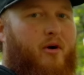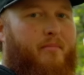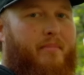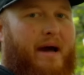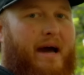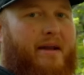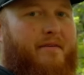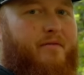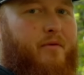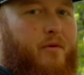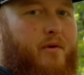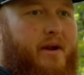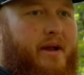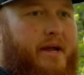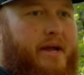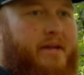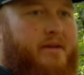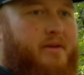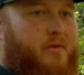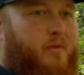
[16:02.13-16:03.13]
a bad
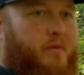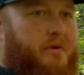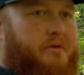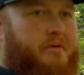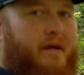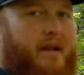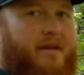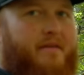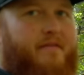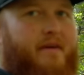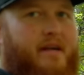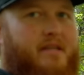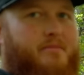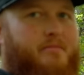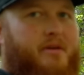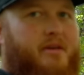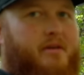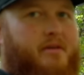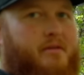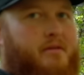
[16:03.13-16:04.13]
forehand, will not affect
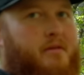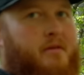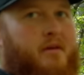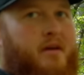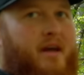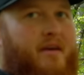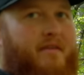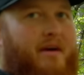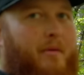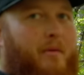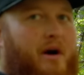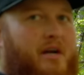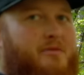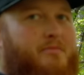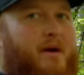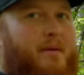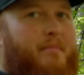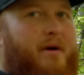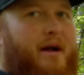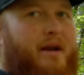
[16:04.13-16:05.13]
me. If oh. I watch
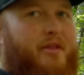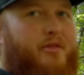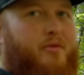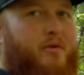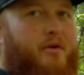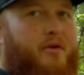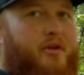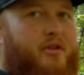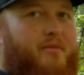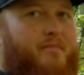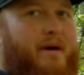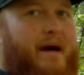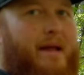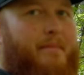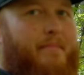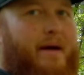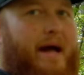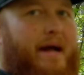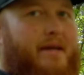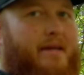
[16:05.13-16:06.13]
my body throw another
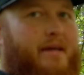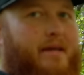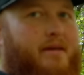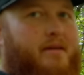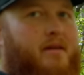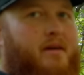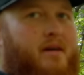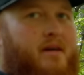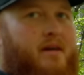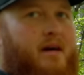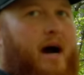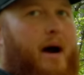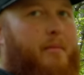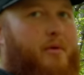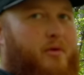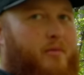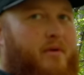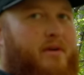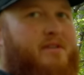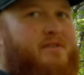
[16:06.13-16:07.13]
bad backhand, I'm
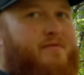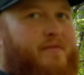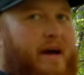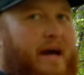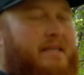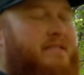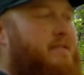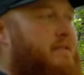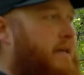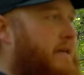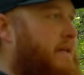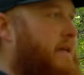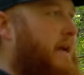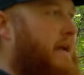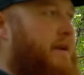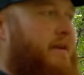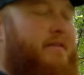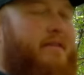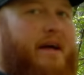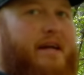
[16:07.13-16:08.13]
gonna run as fast as I
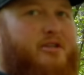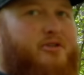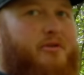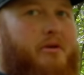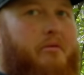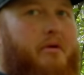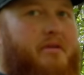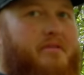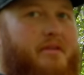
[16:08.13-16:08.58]
can into that tree right